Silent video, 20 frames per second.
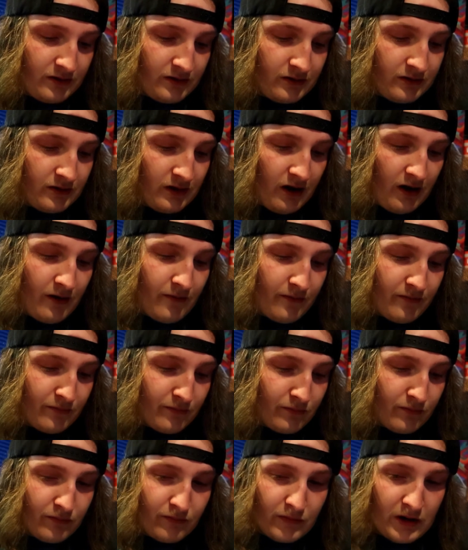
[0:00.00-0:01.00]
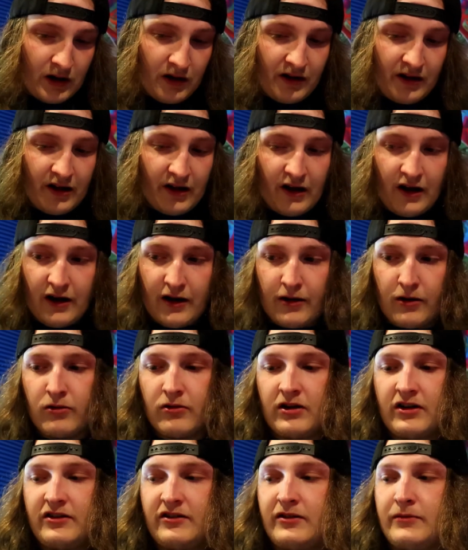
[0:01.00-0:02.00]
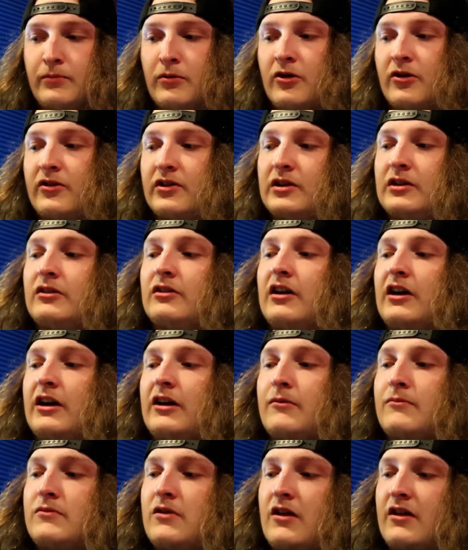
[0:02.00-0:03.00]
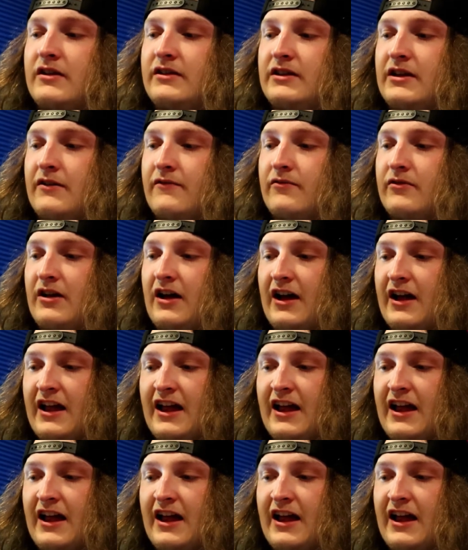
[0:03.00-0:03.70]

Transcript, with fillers: not really a crazy personal item. Not definitely.